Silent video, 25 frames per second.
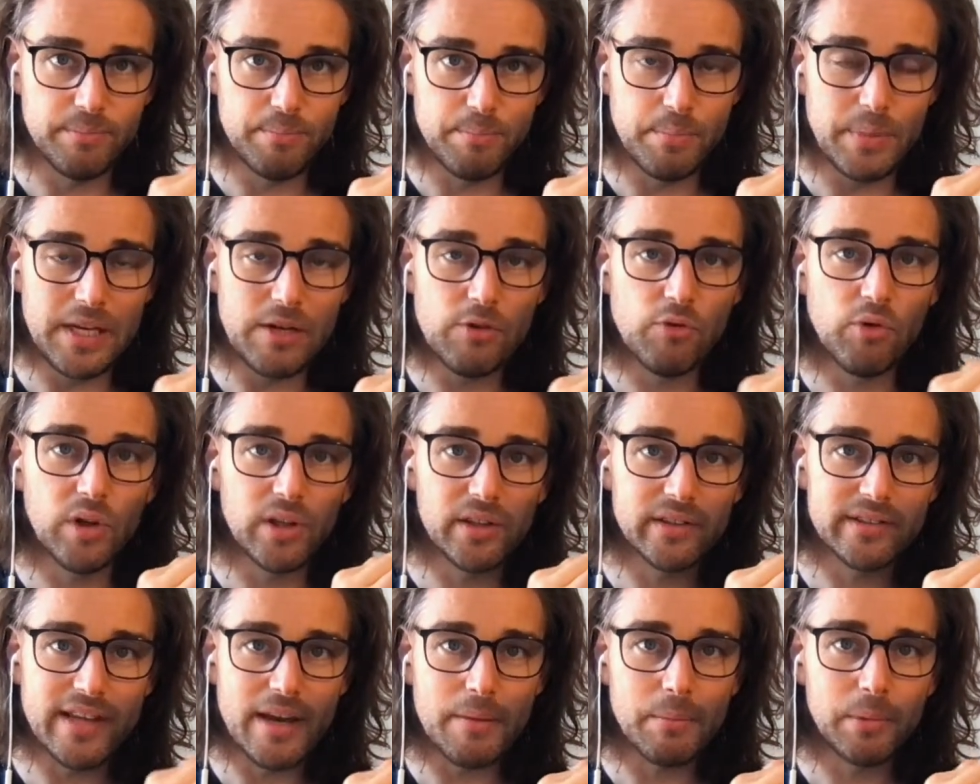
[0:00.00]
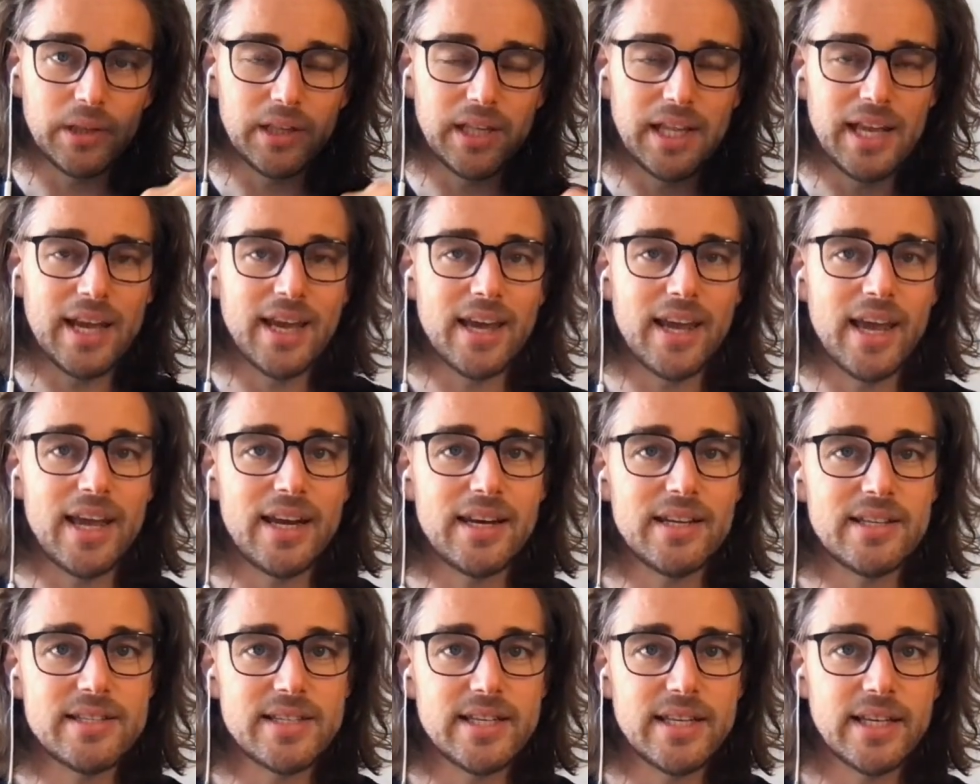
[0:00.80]
B-roll double layer
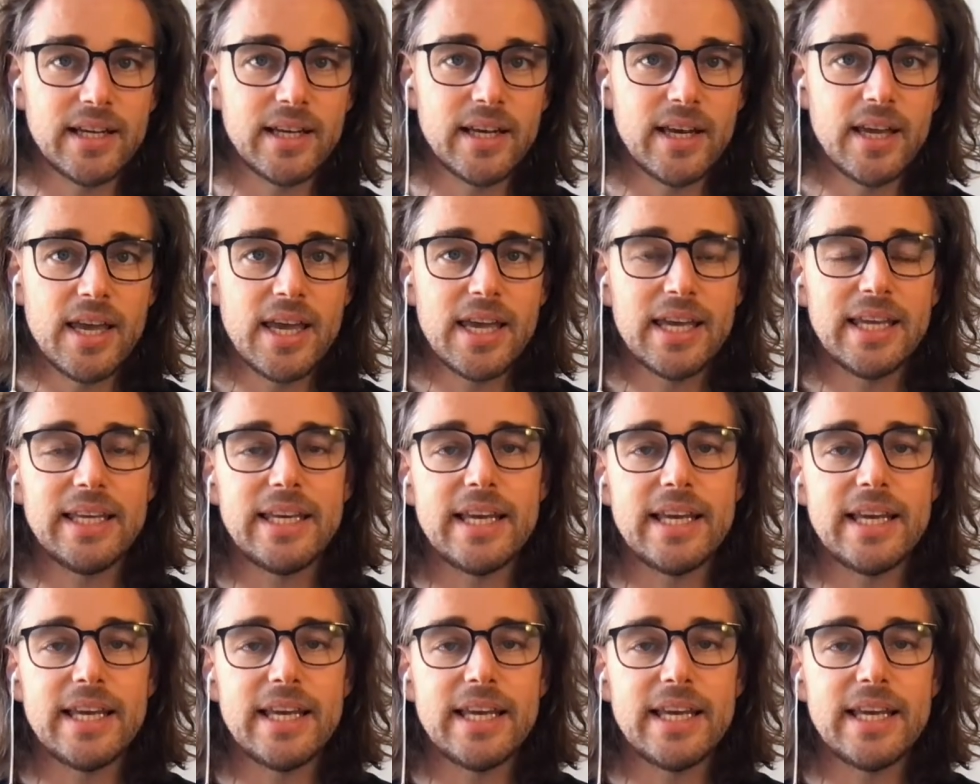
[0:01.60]
editing,